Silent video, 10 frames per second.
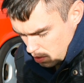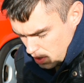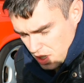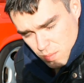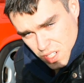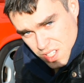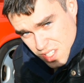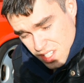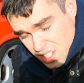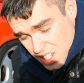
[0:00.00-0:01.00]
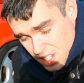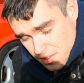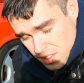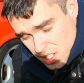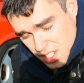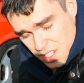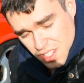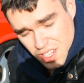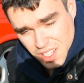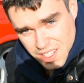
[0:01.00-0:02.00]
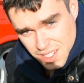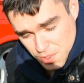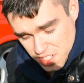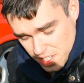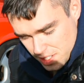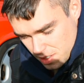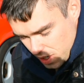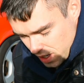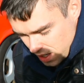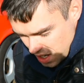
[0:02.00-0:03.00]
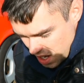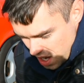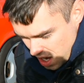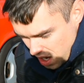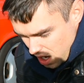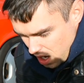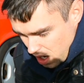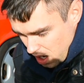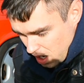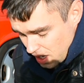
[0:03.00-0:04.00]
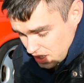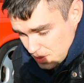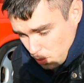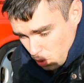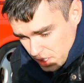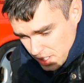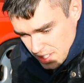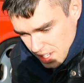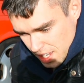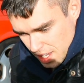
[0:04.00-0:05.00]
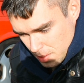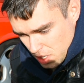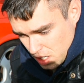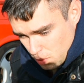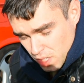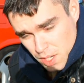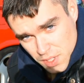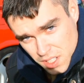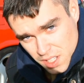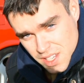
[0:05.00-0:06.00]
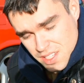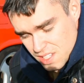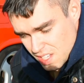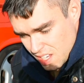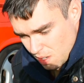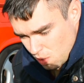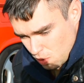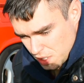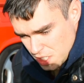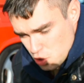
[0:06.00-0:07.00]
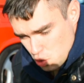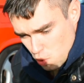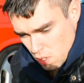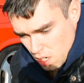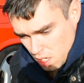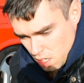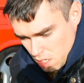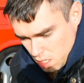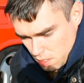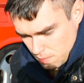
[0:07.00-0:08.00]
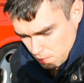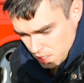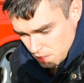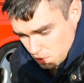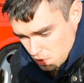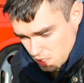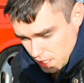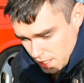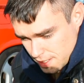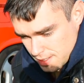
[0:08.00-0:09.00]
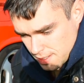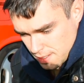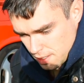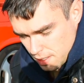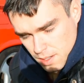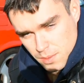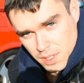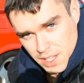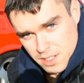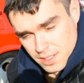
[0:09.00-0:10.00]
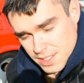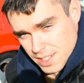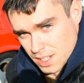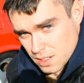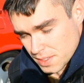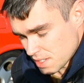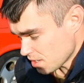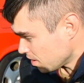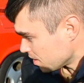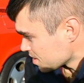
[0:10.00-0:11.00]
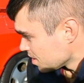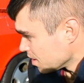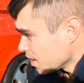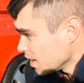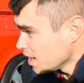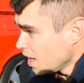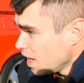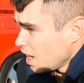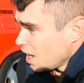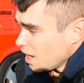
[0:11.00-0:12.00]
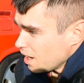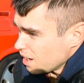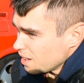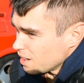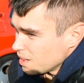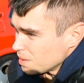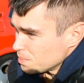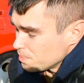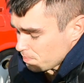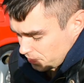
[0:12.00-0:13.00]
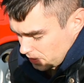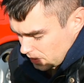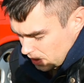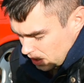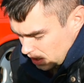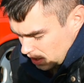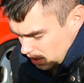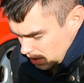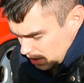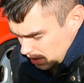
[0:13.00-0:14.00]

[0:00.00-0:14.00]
we must save these classic Mercedes, okay? Uh, at this point in time, what I realized is that only true uh, enthusiasts uh, will actually take care of these cars, okay? Um, and